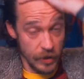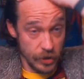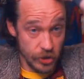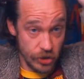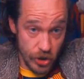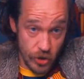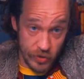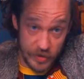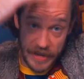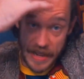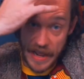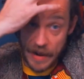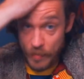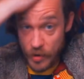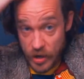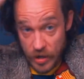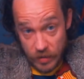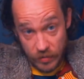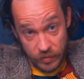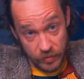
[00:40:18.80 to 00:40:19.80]
Joan
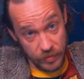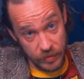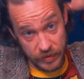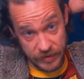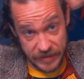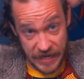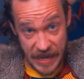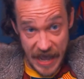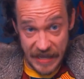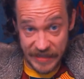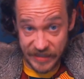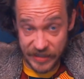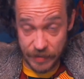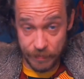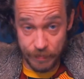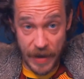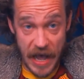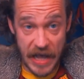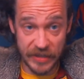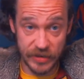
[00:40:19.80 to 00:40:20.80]
Gamper ties to
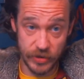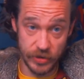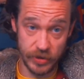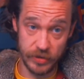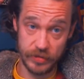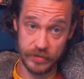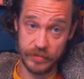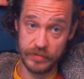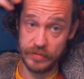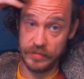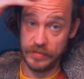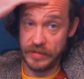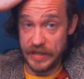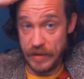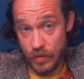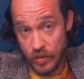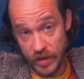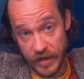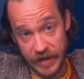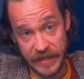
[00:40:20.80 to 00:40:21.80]
Basel,
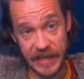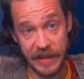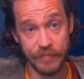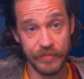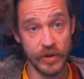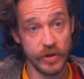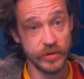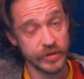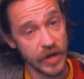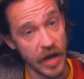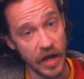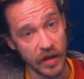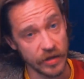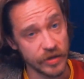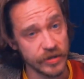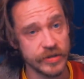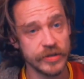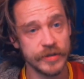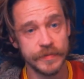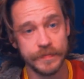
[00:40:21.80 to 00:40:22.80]
so we're going to keep those
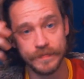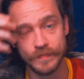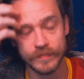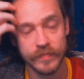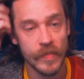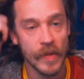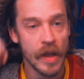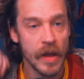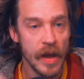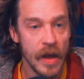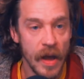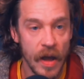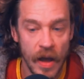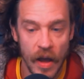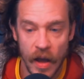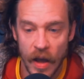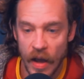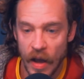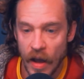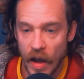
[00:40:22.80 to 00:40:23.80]
colors.
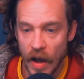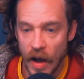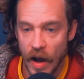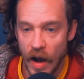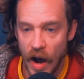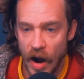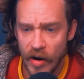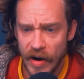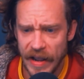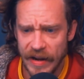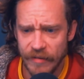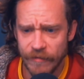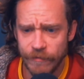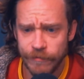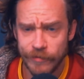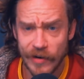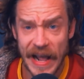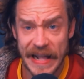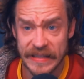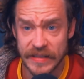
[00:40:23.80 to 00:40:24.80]
All right,
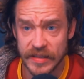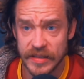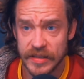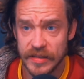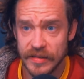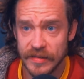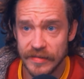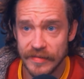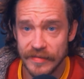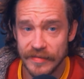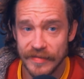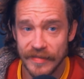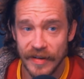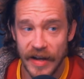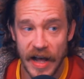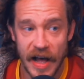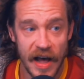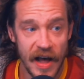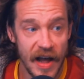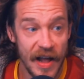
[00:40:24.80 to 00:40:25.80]
friends,
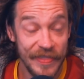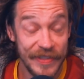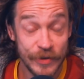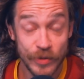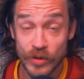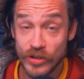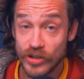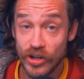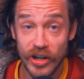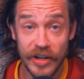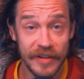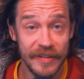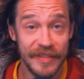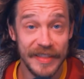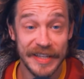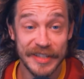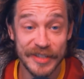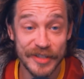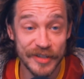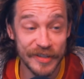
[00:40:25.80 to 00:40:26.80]
this was good.
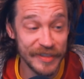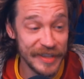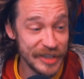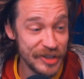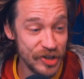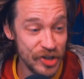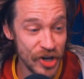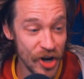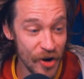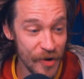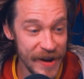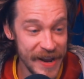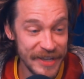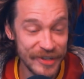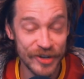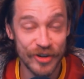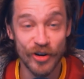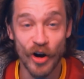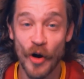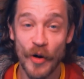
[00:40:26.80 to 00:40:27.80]
This show
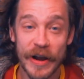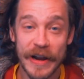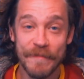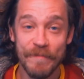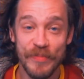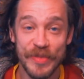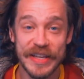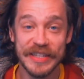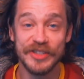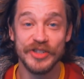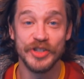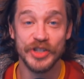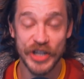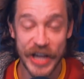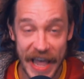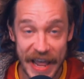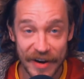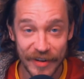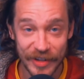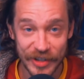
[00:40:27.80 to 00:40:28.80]
is growing. This
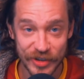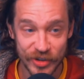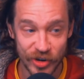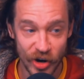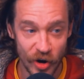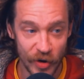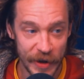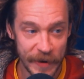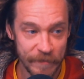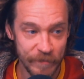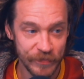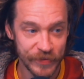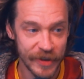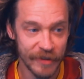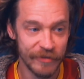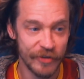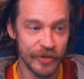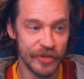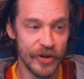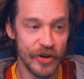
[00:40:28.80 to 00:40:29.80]
channel is growing.
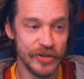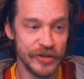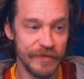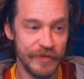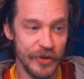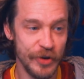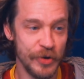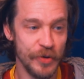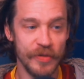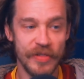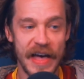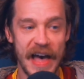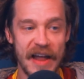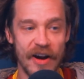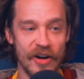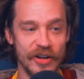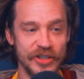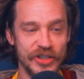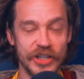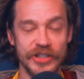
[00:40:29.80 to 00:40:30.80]
For those of you
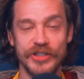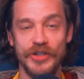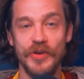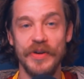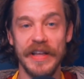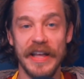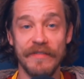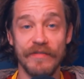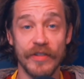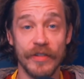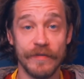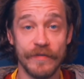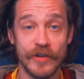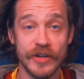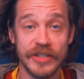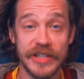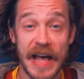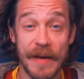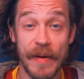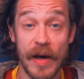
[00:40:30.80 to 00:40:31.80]
that are just tuning in for the
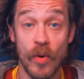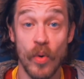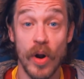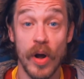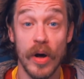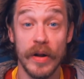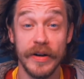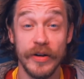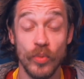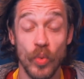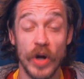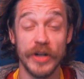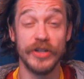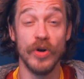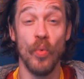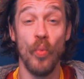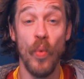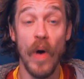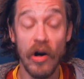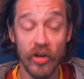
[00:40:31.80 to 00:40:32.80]
first time, I want
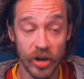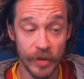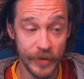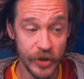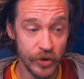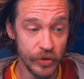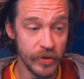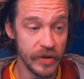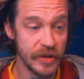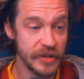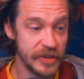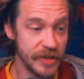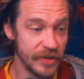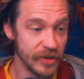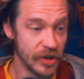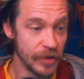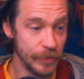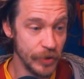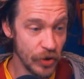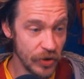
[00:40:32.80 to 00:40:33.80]
to welcome you to
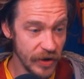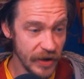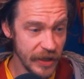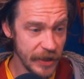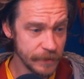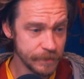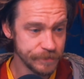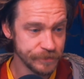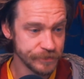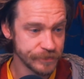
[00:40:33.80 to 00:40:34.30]
the community.